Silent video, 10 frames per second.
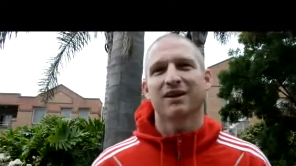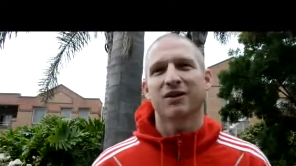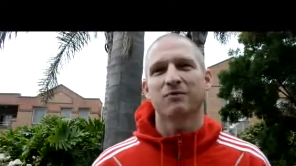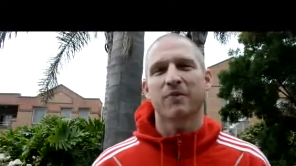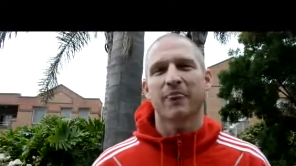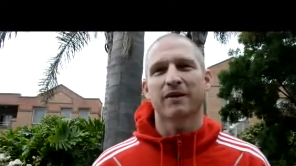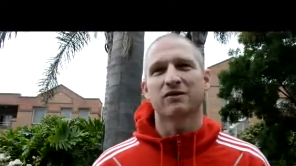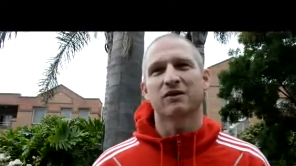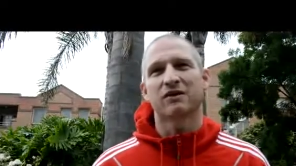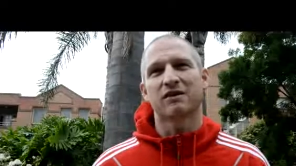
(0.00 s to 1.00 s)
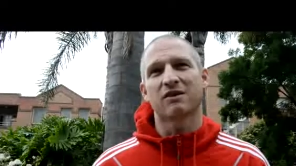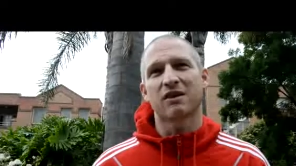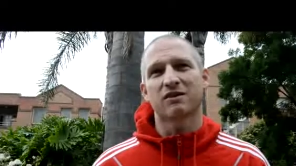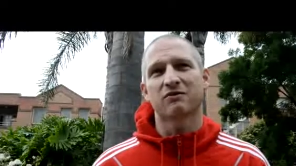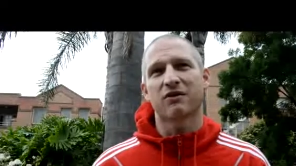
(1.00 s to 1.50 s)
um, it's,
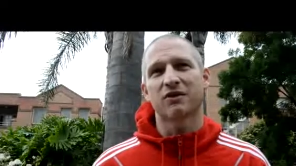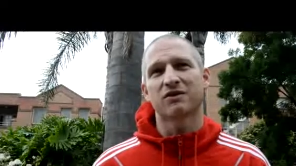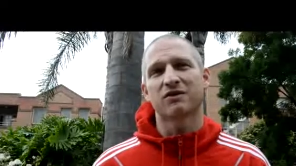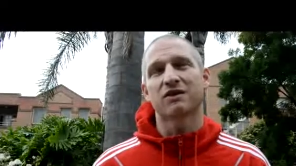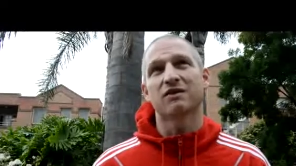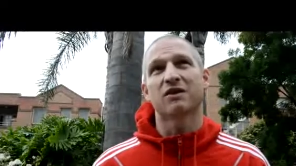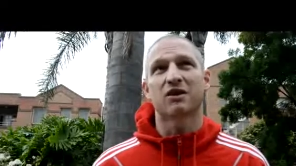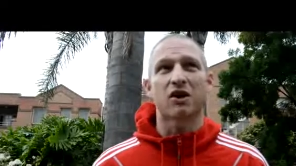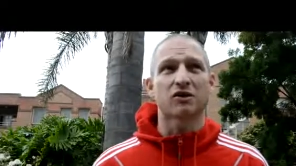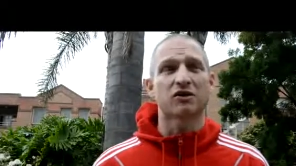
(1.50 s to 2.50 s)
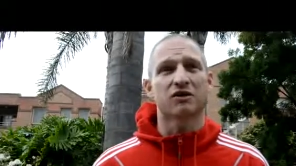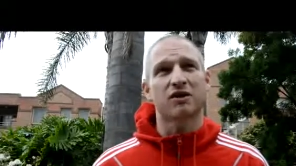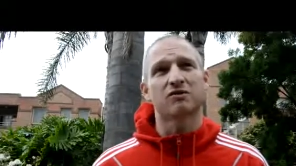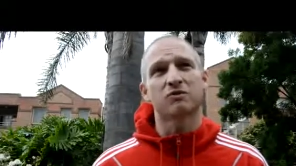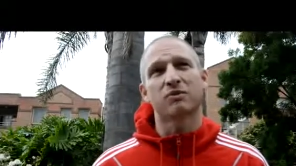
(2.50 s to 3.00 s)
it's very, a
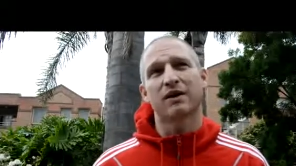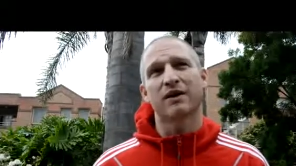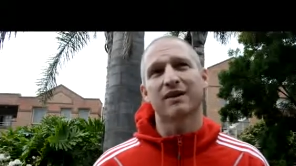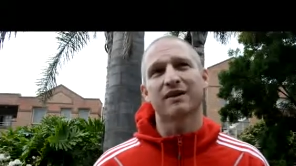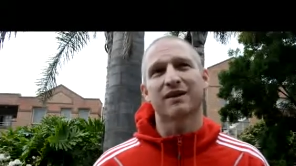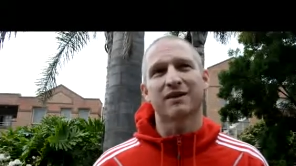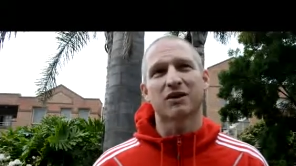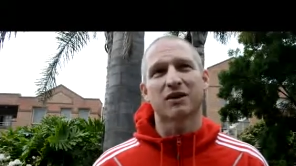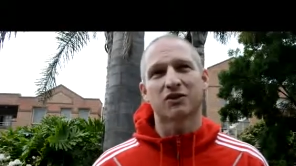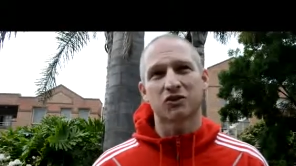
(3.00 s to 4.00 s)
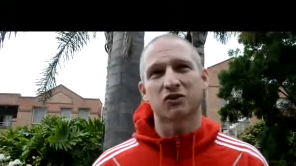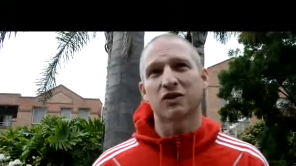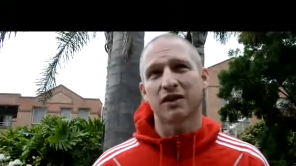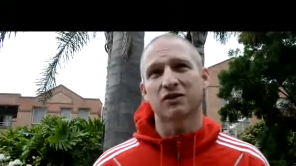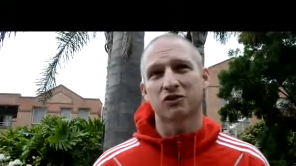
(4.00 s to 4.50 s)
successful player sh
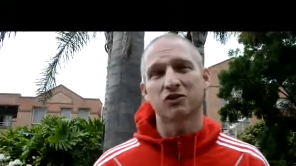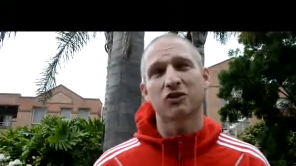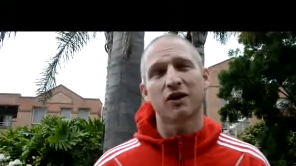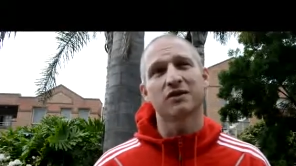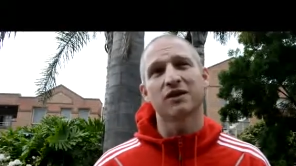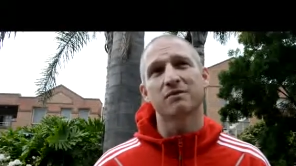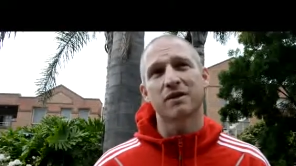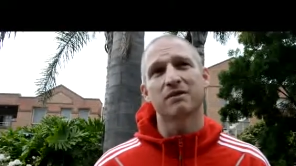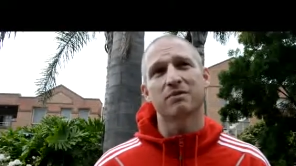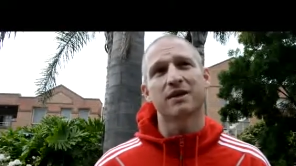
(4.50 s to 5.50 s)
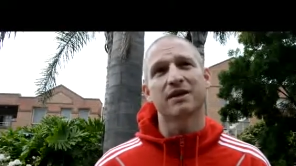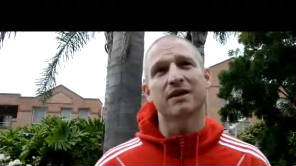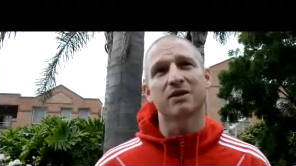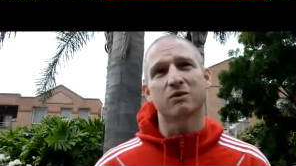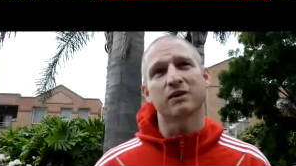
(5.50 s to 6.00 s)
should ideally be able to play
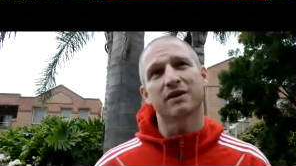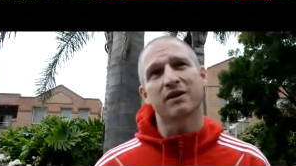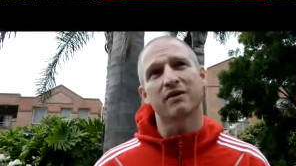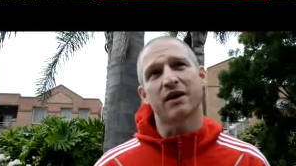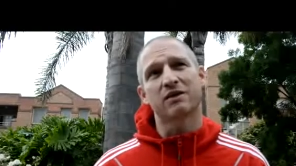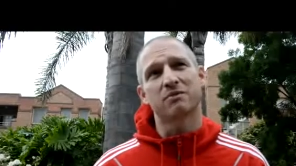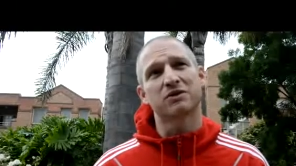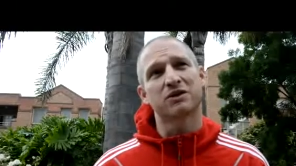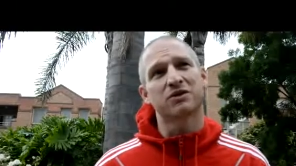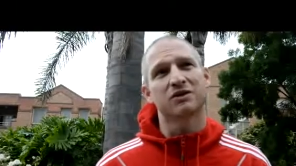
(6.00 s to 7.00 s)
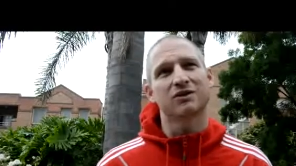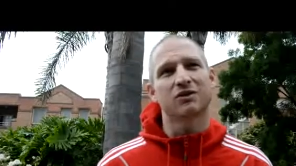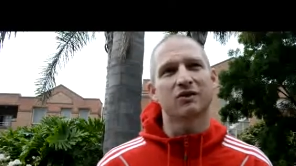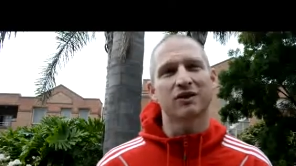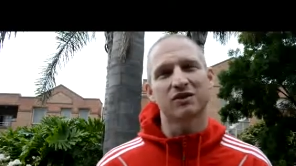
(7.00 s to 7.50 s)
equally in any position.
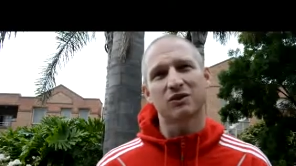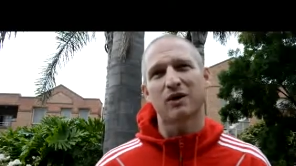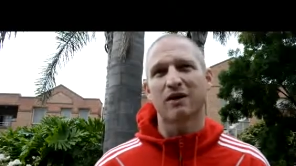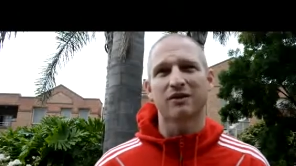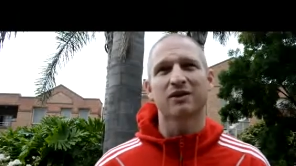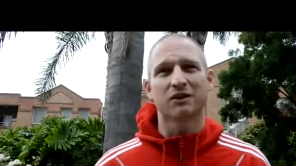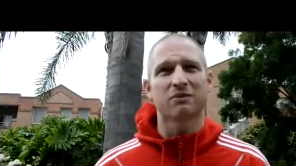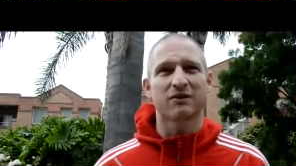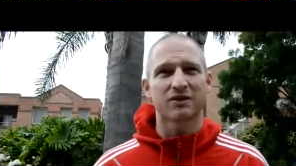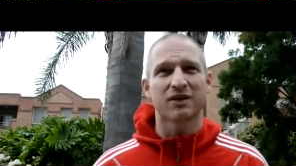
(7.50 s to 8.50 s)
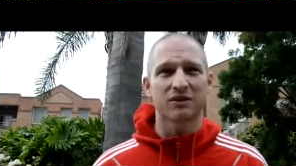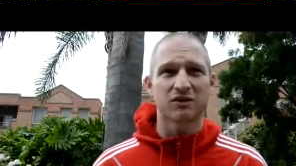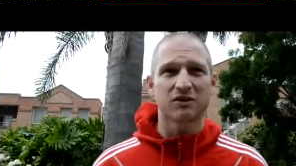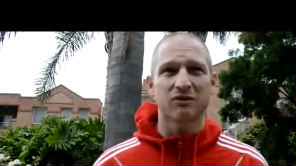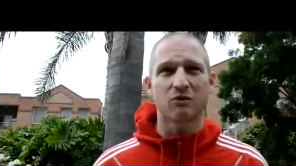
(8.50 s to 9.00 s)
Well, they still have a little bit of a
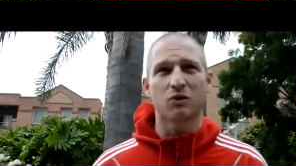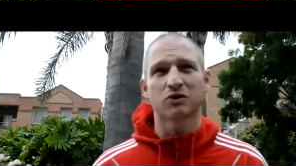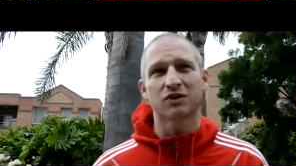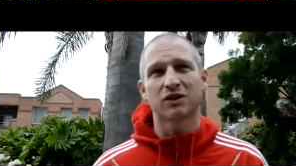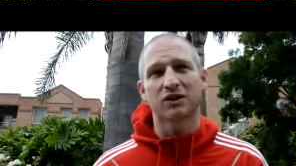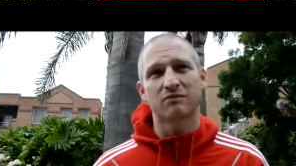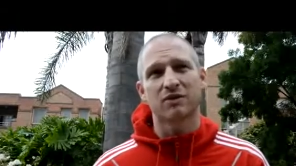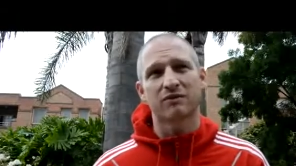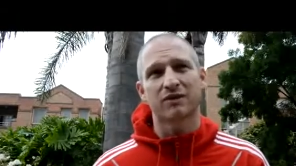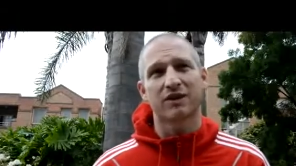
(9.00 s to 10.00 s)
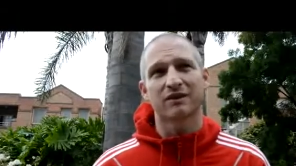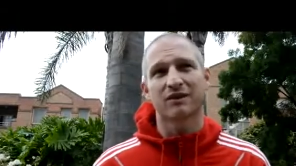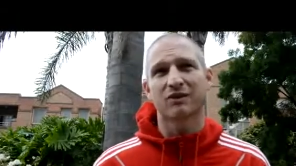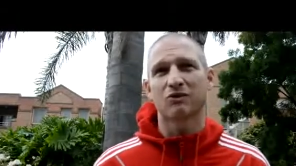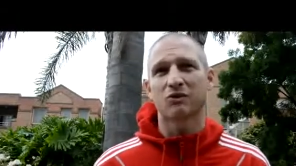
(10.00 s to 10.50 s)
tendency for one skill above
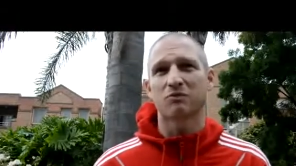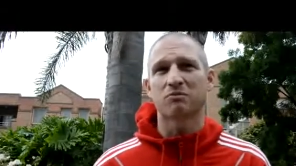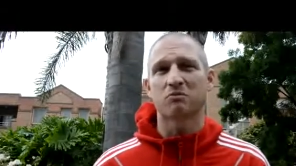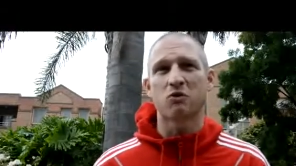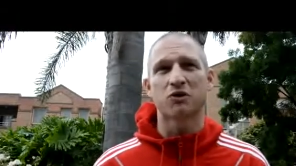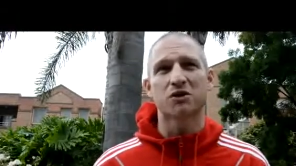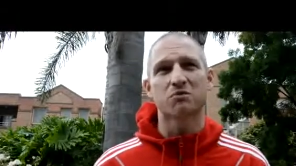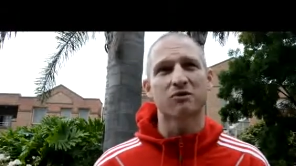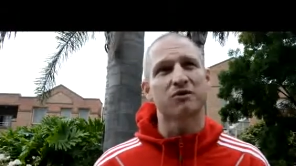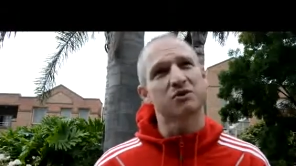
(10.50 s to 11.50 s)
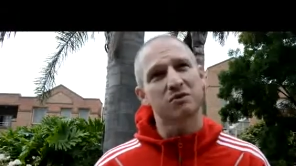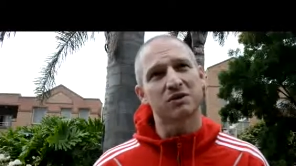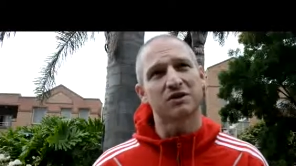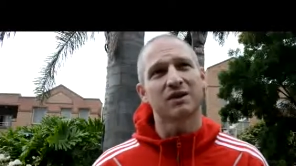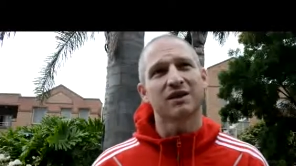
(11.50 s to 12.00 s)
another, or more experience
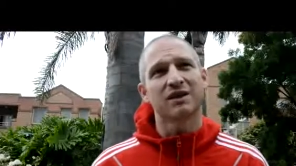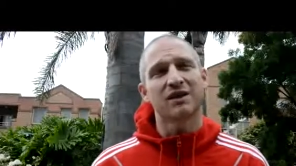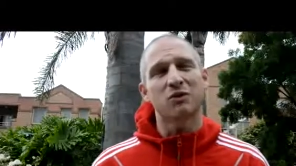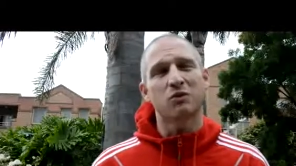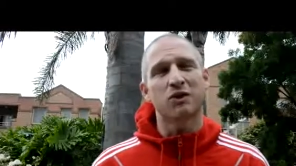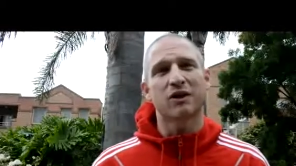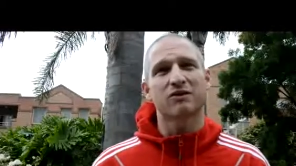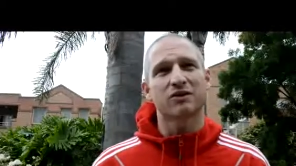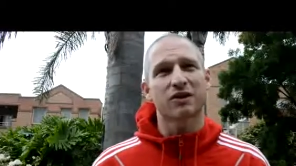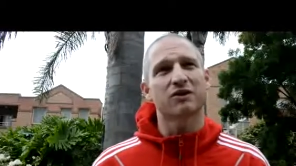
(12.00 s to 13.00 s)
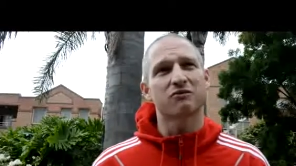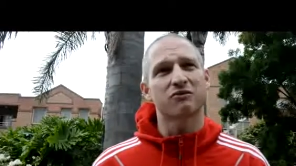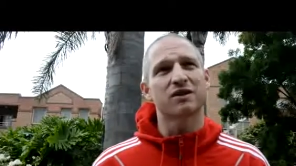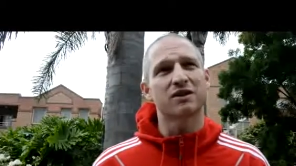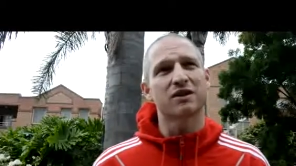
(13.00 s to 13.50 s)
means in one area, so they can
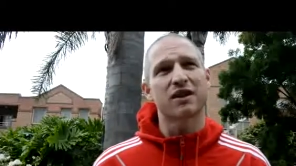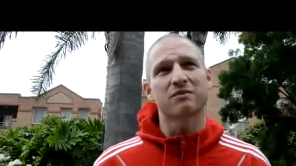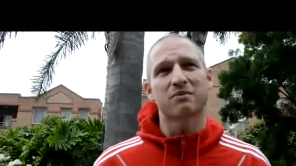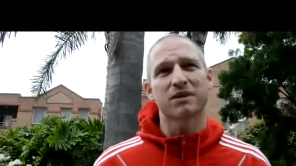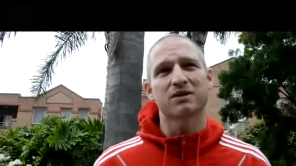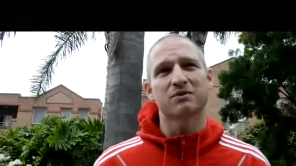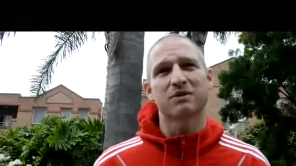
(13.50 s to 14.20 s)
read the game better.